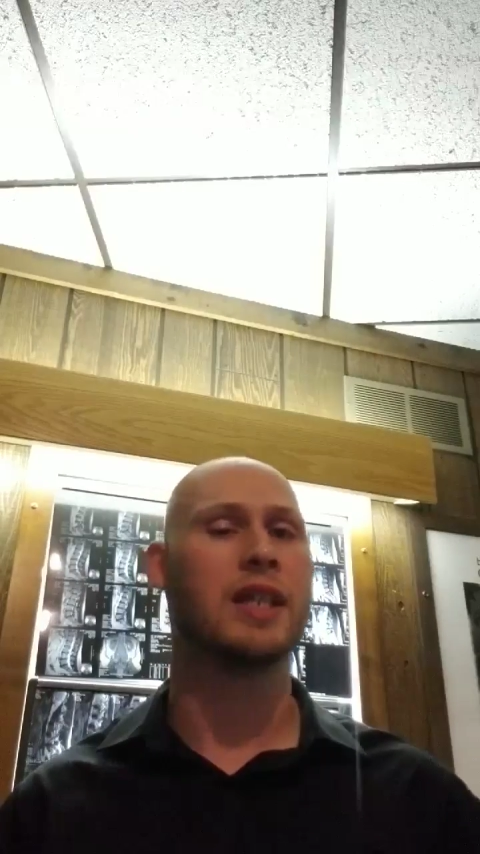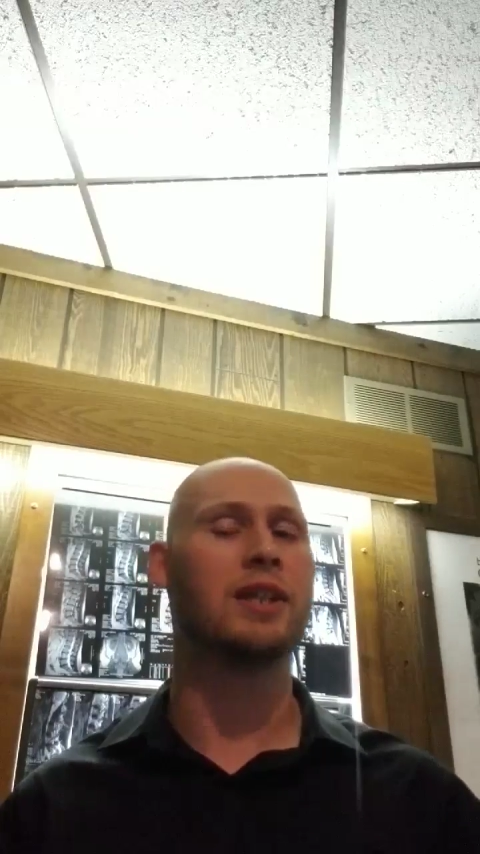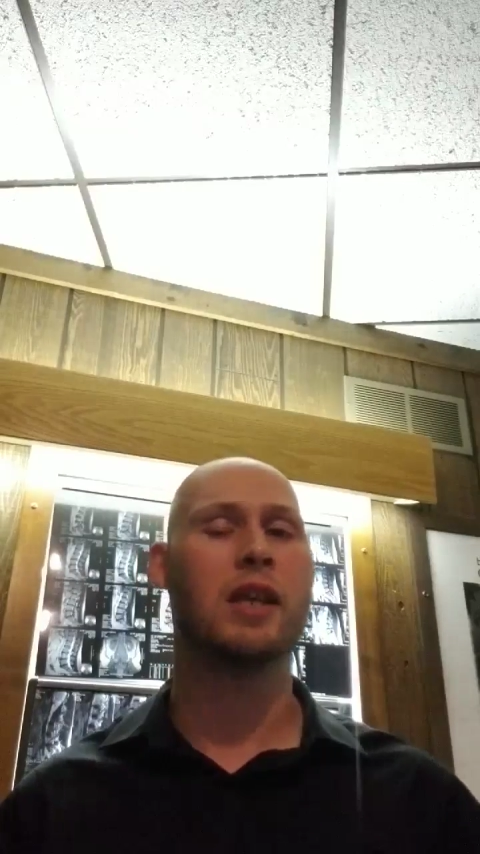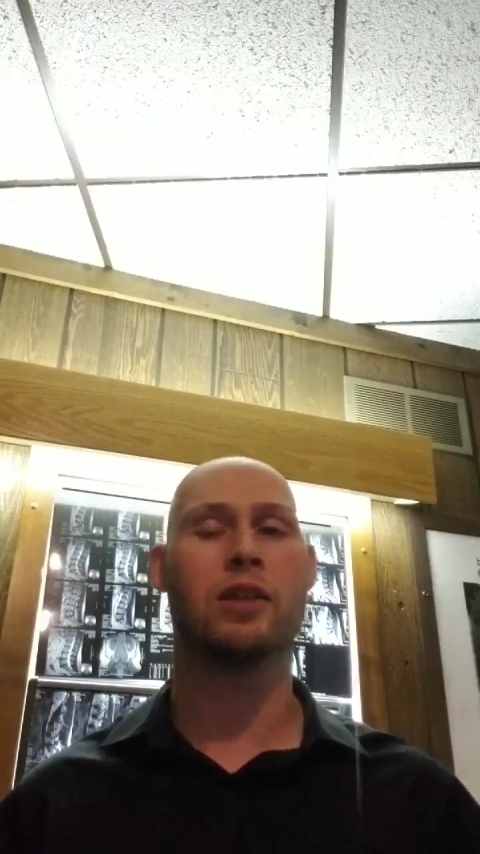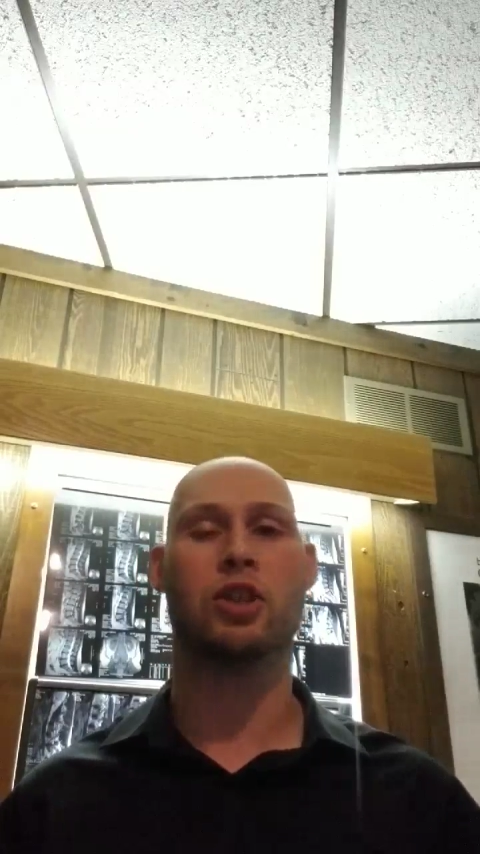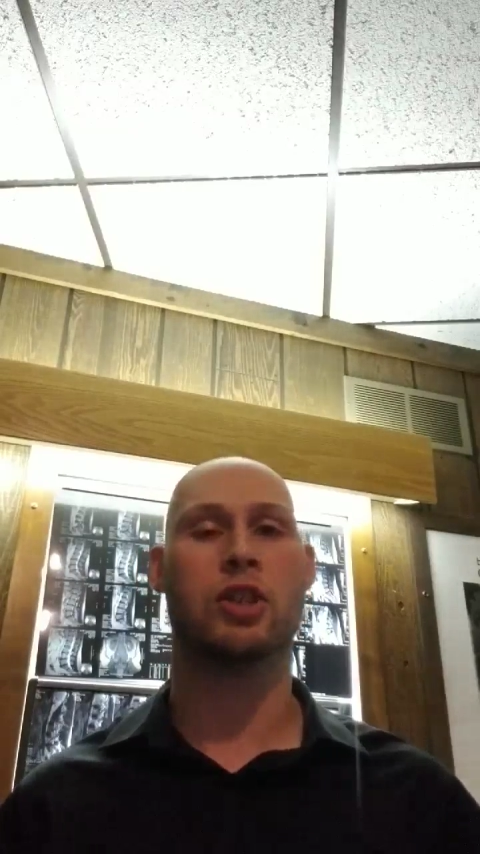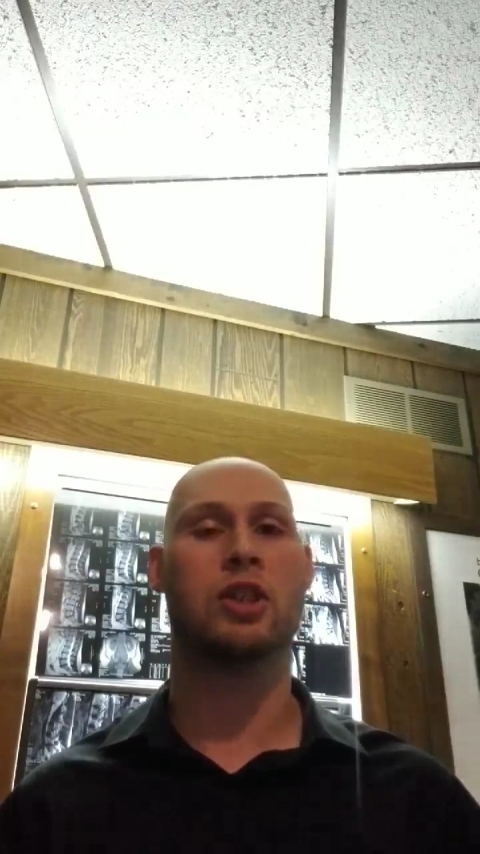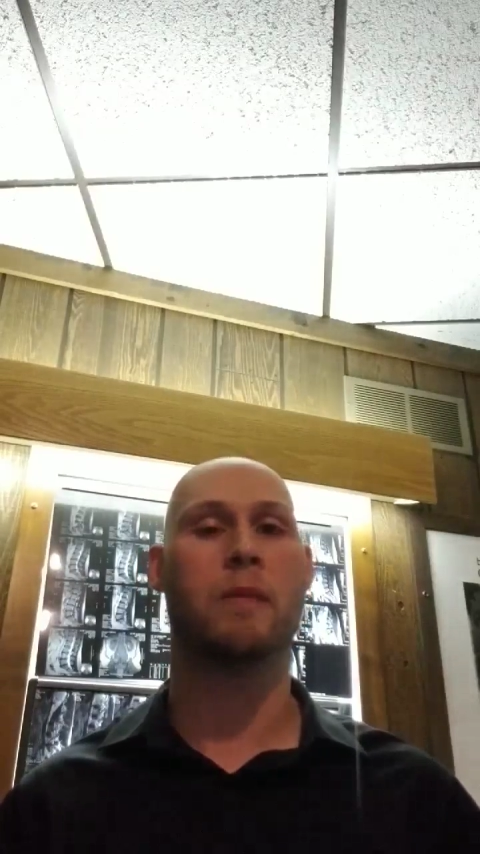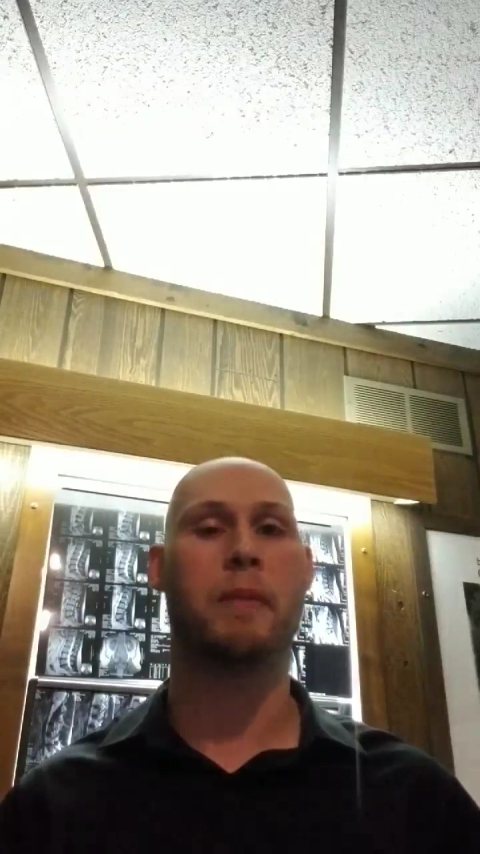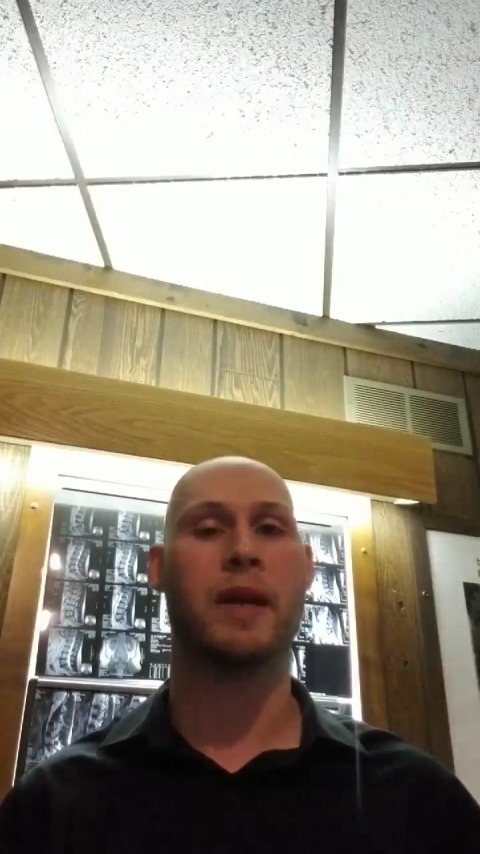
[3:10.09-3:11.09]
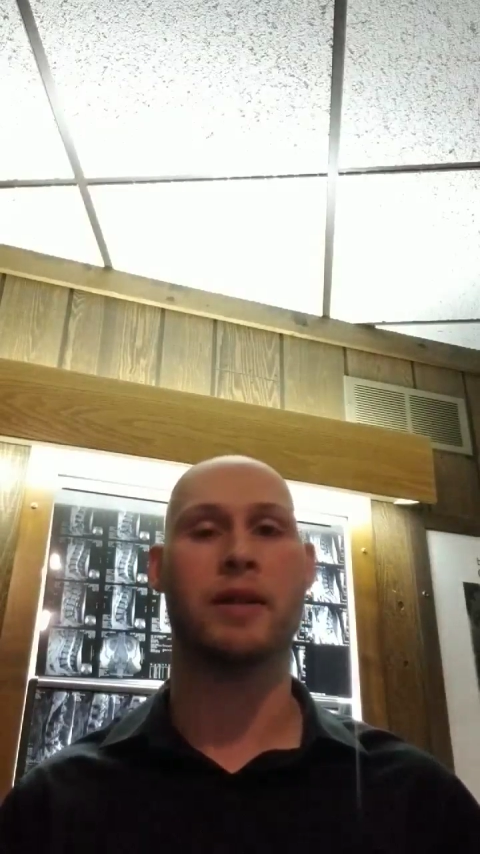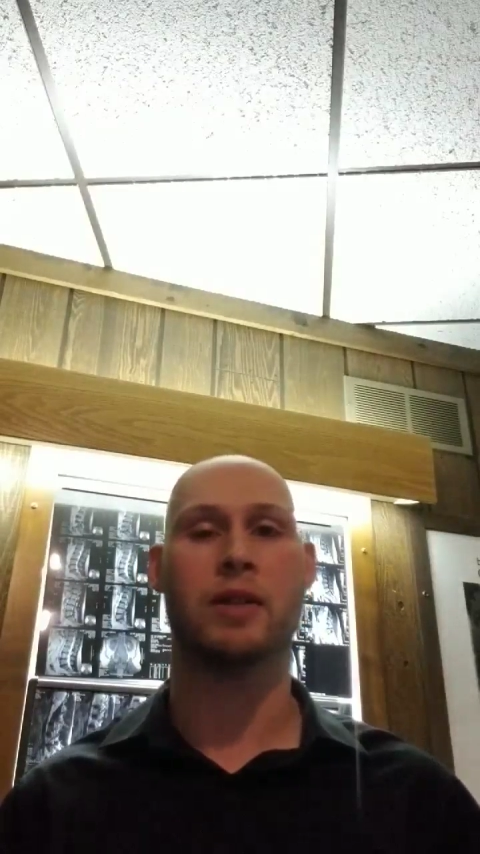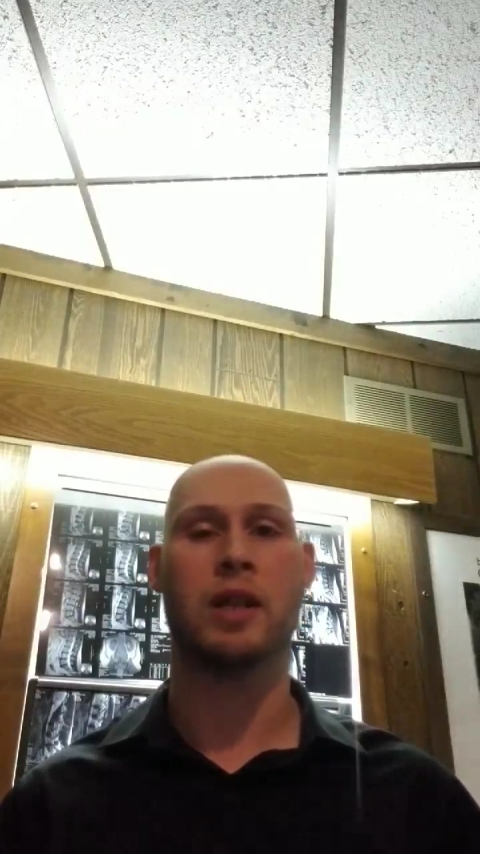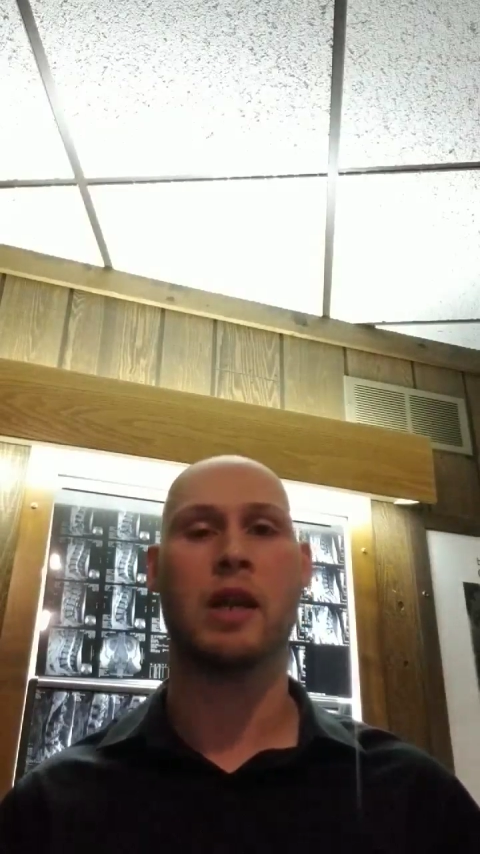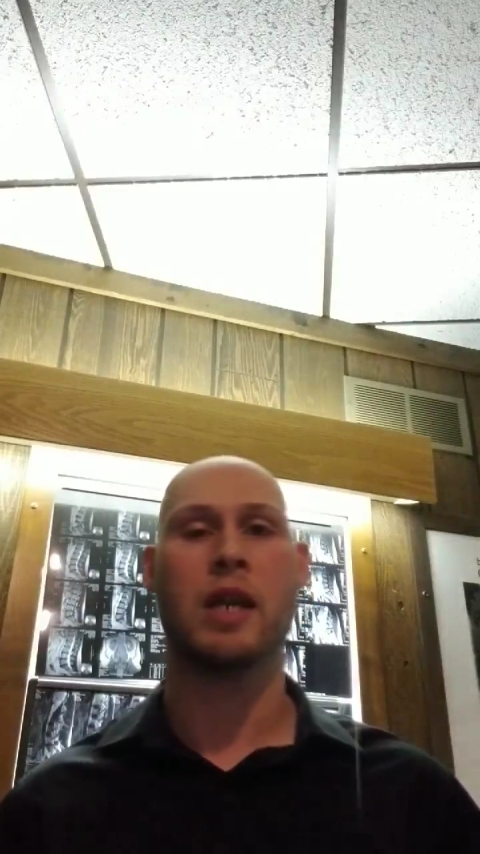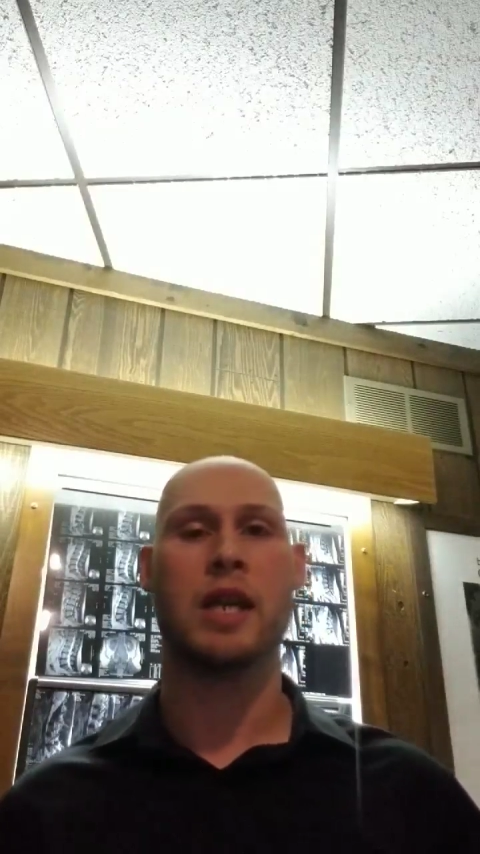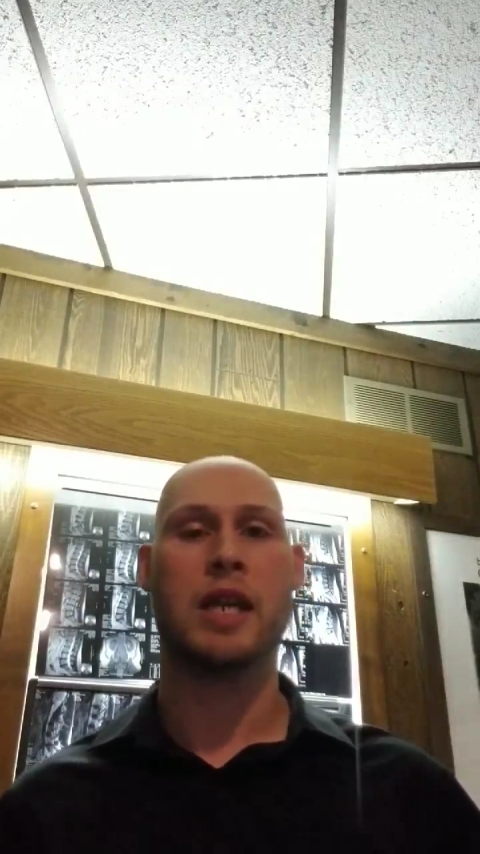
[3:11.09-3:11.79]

It just depends.